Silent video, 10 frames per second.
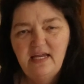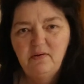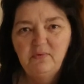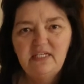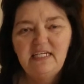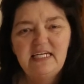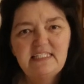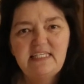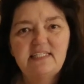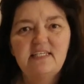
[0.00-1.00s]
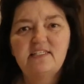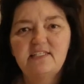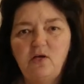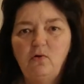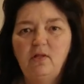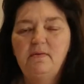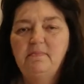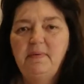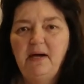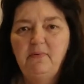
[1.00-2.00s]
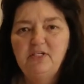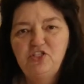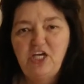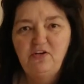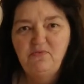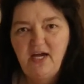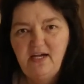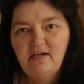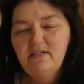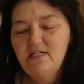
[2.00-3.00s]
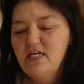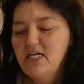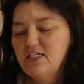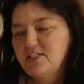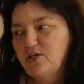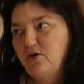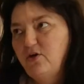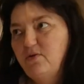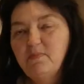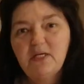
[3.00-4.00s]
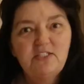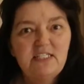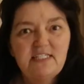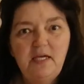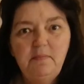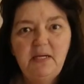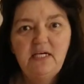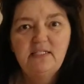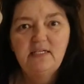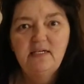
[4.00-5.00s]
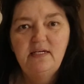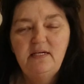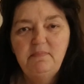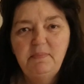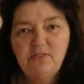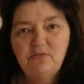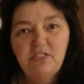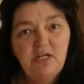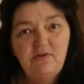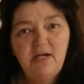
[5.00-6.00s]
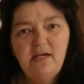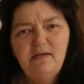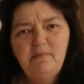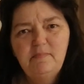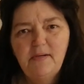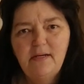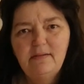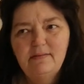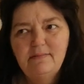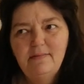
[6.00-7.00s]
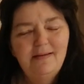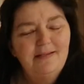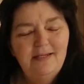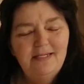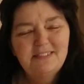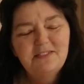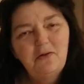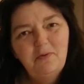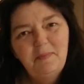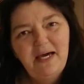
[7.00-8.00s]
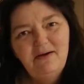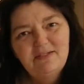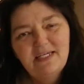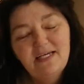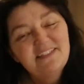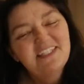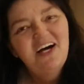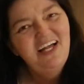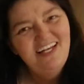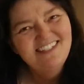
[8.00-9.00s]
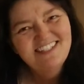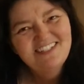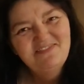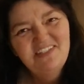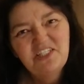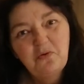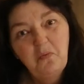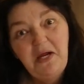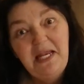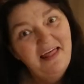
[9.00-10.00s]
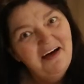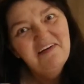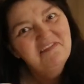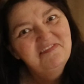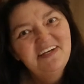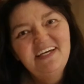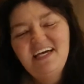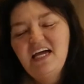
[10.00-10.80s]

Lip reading: and what it is a solar power generator. So much the same as a petrol generator, but it's solar powered and silent, which we love.